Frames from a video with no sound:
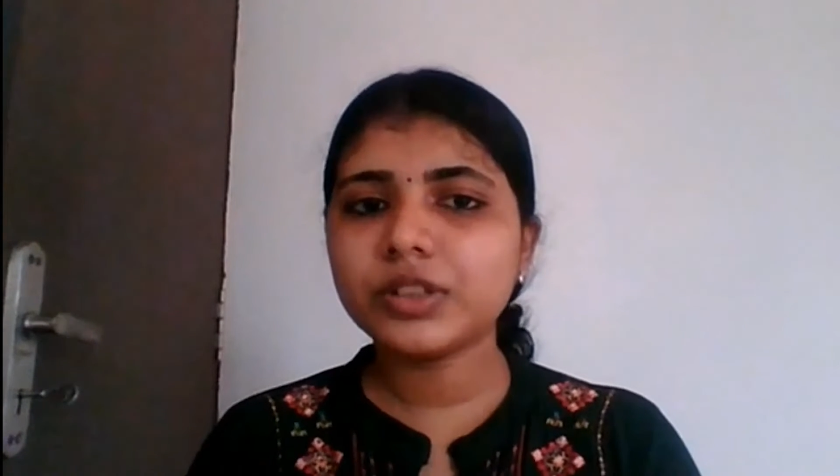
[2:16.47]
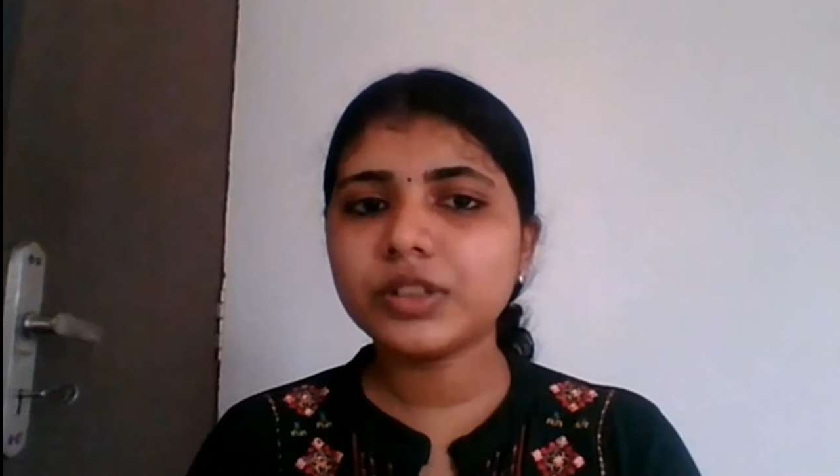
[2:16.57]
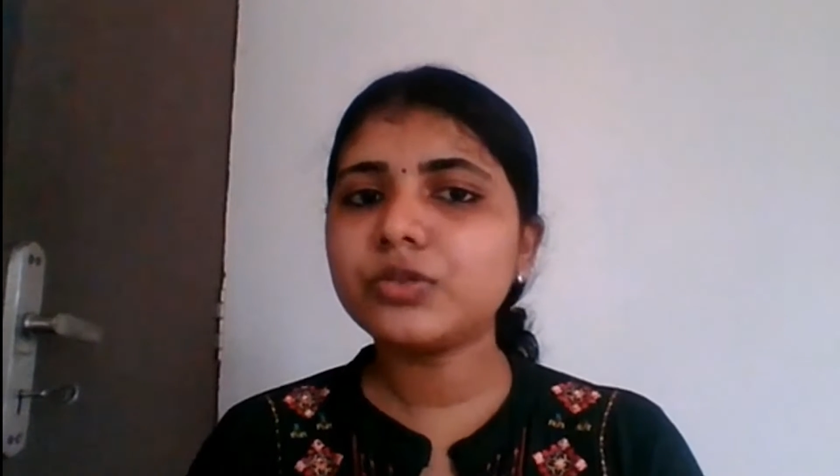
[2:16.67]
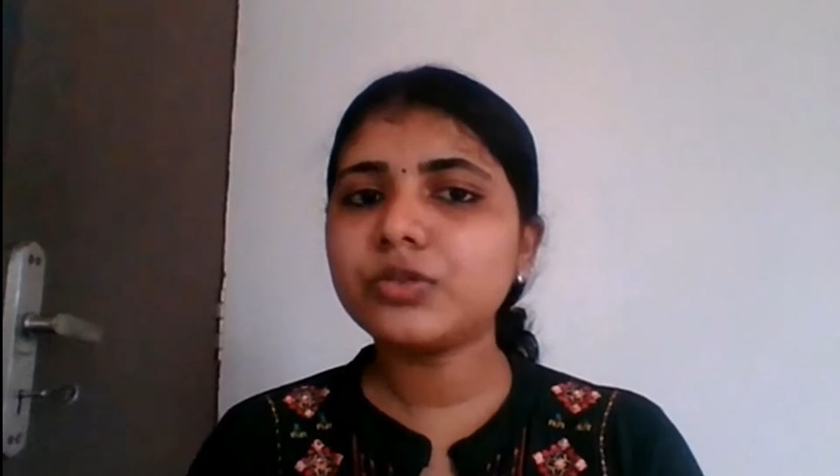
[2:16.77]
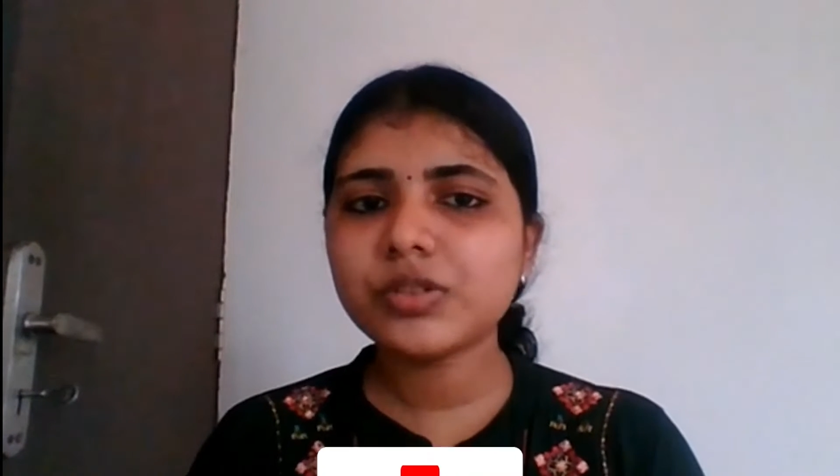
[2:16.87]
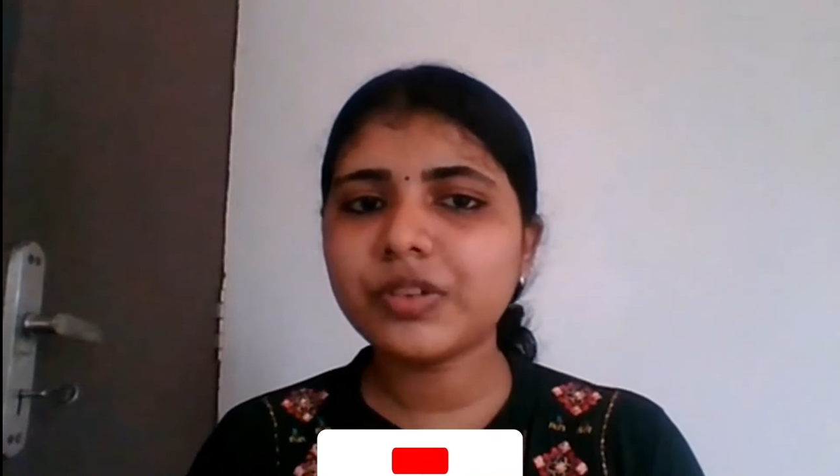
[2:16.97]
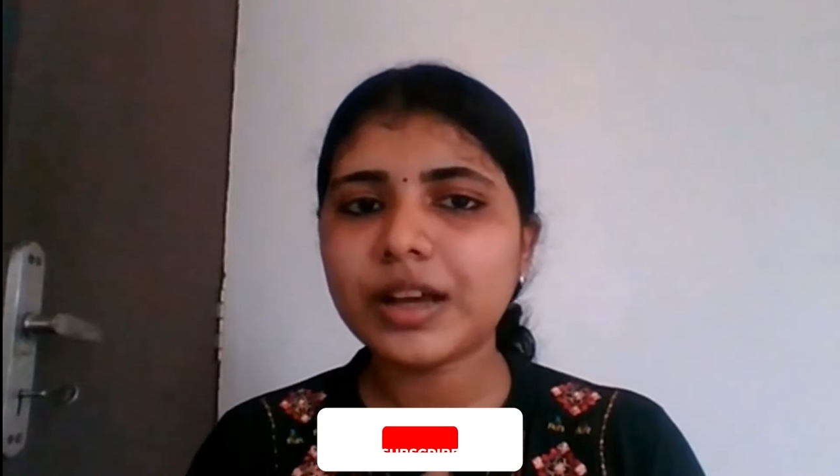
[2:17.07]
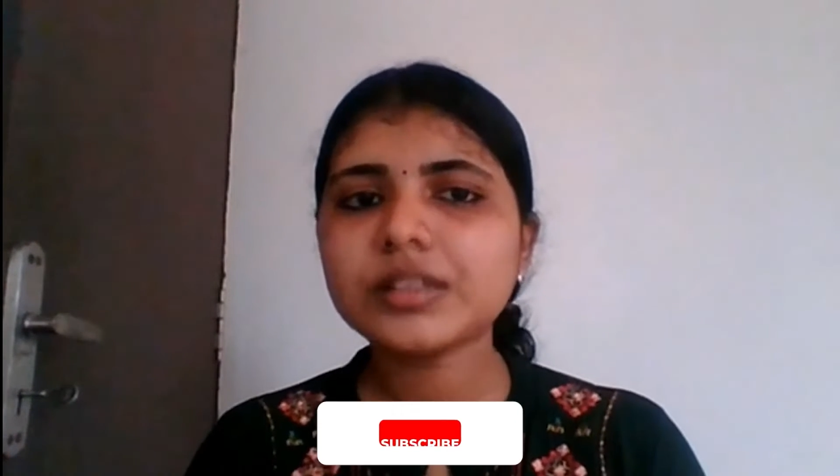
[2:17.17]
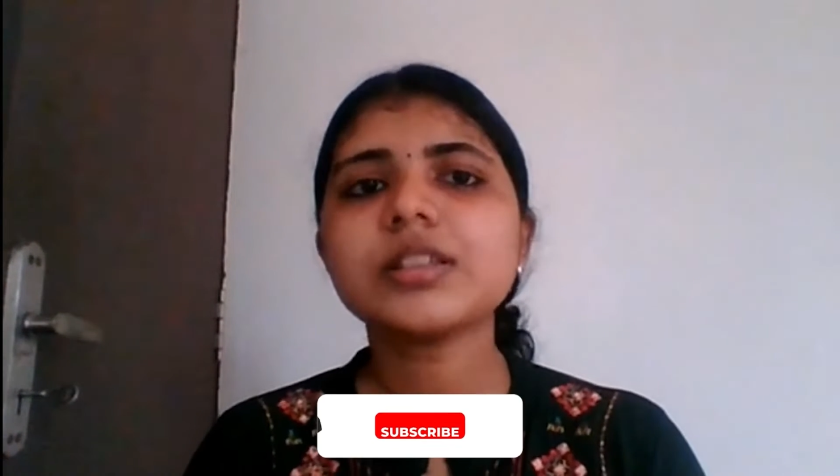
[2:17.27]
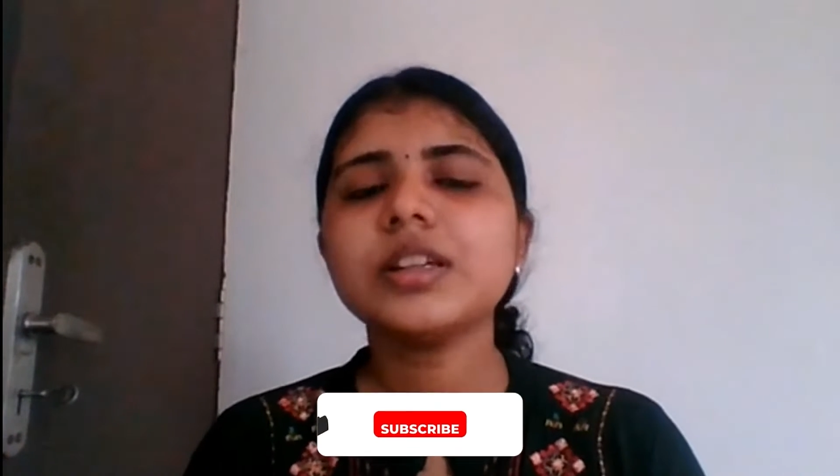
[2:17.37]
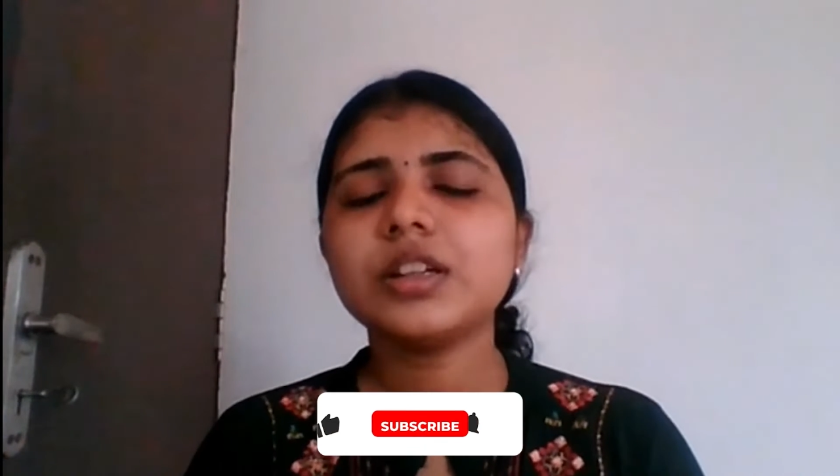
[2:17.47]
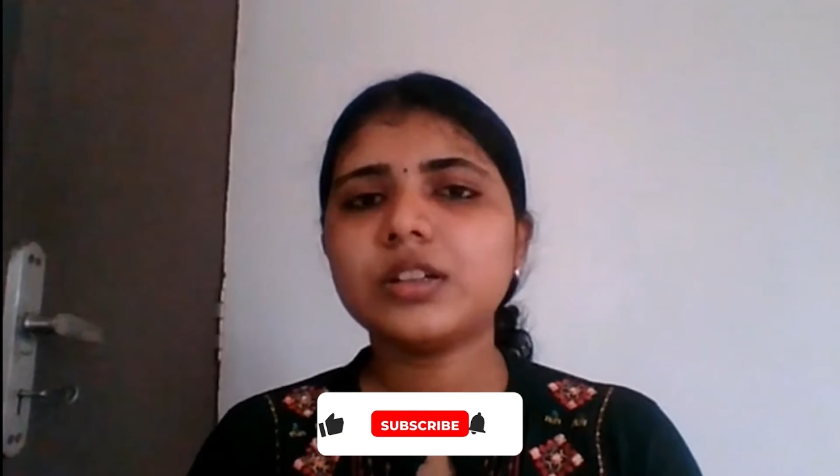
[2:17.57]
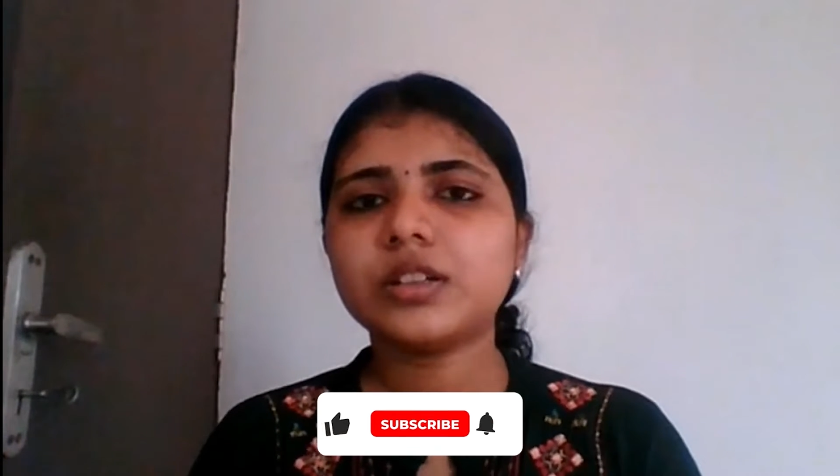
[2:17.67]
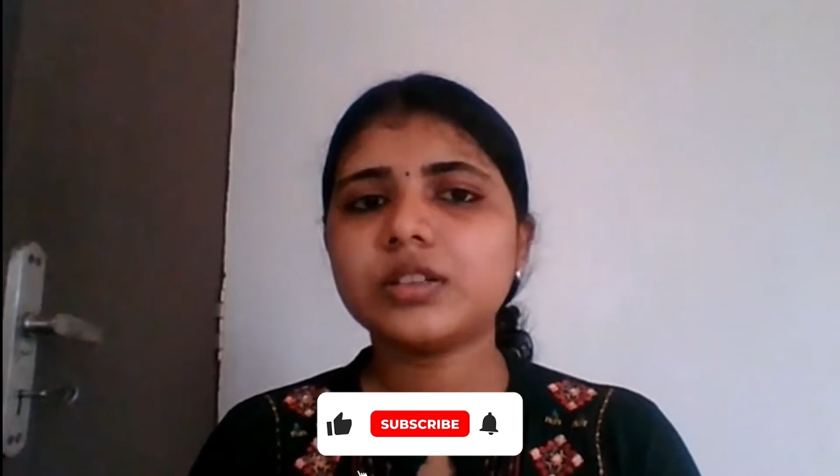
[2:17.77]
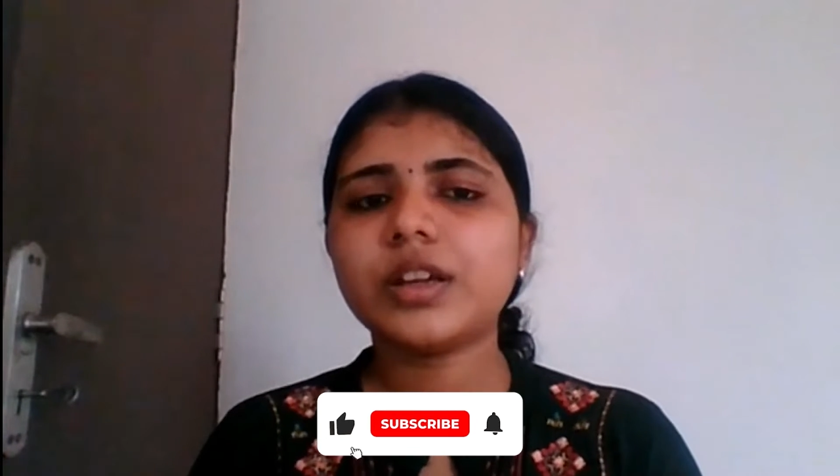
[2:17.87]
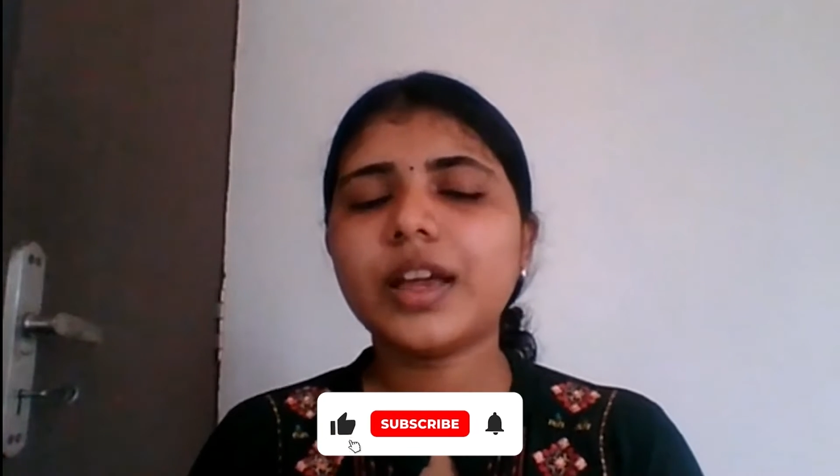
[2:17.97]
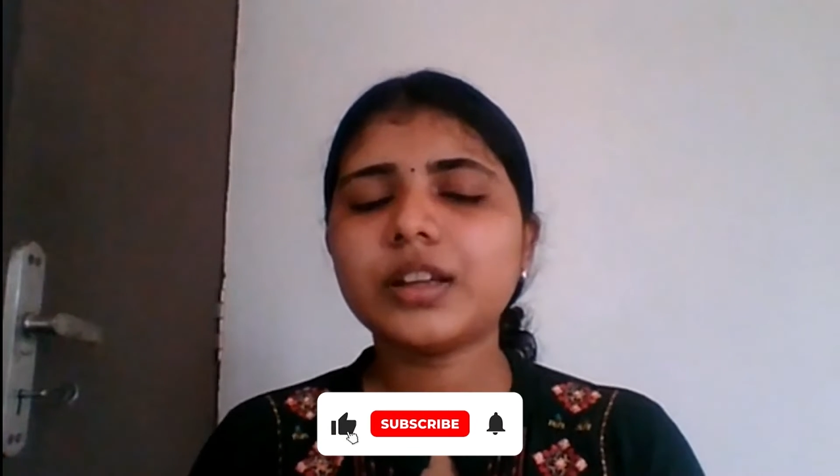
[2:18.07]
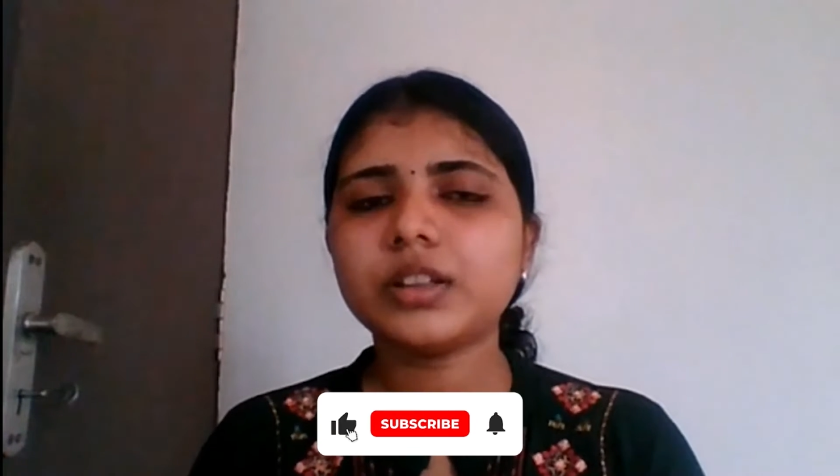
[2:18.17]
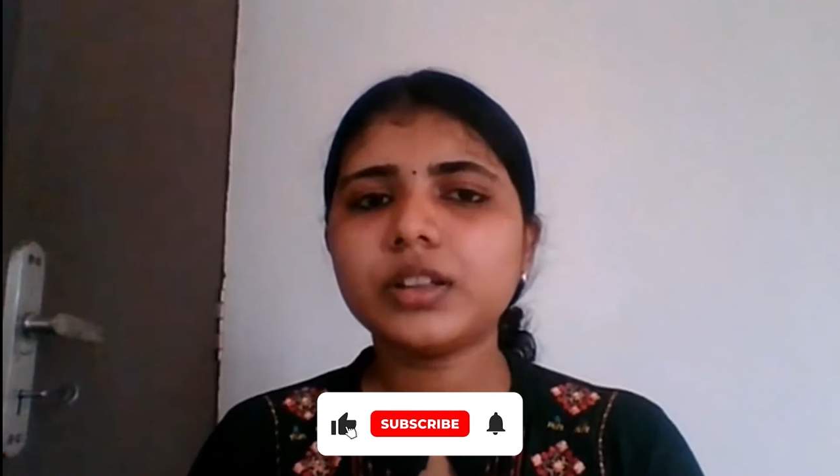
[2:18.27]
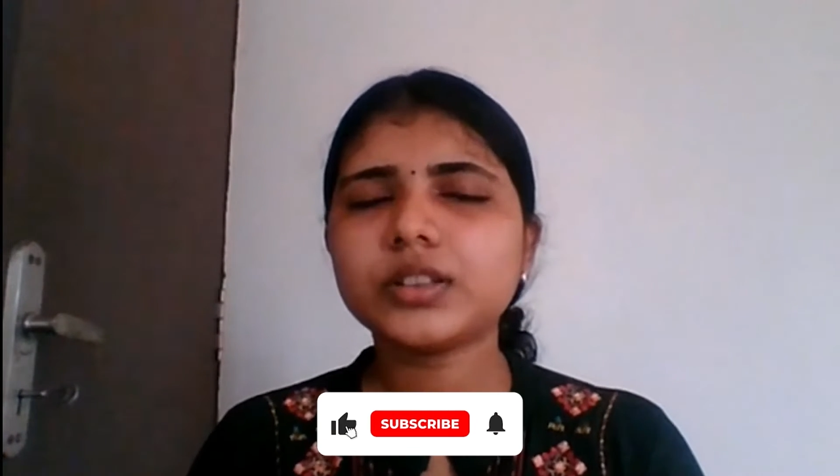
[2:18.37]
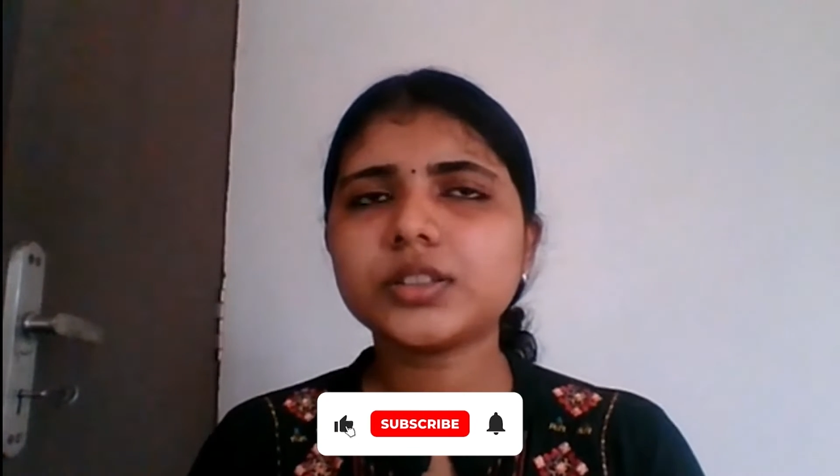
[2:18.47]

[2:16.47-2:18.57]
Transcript: We used Flask. And